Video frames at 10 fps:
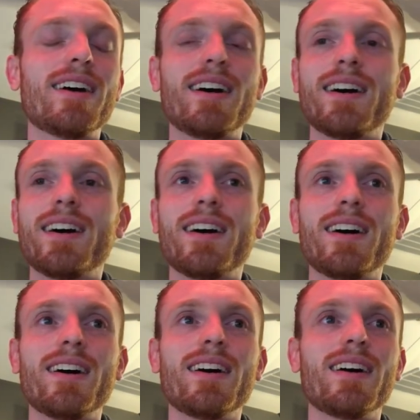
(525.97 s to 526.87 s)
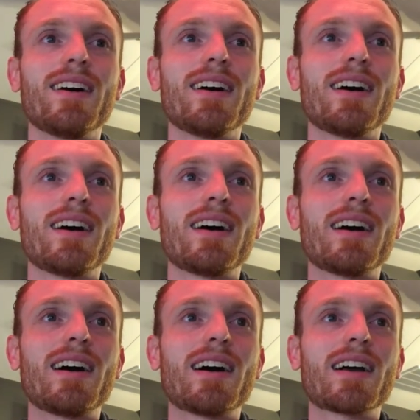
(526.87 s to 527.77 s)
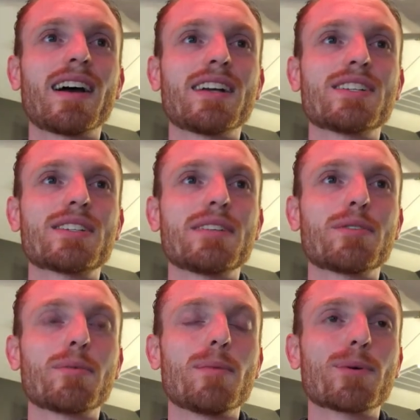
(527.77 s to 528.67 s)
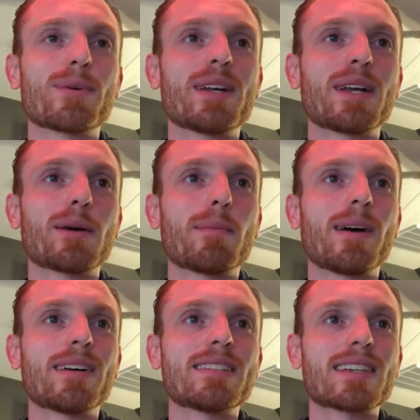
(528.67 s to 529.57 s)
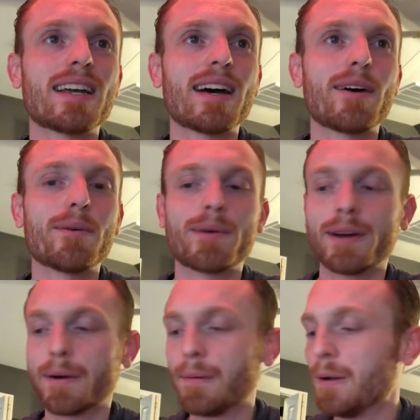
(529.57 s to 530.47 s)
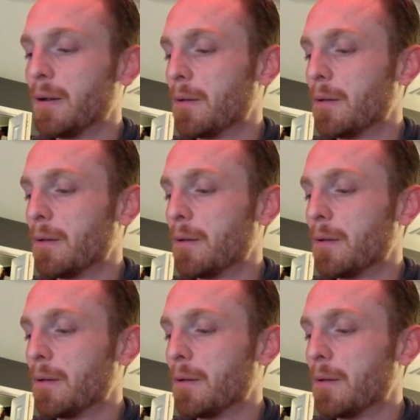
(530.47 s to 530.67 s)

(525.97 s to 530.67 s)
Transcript: I just even remember reading about Inside Out where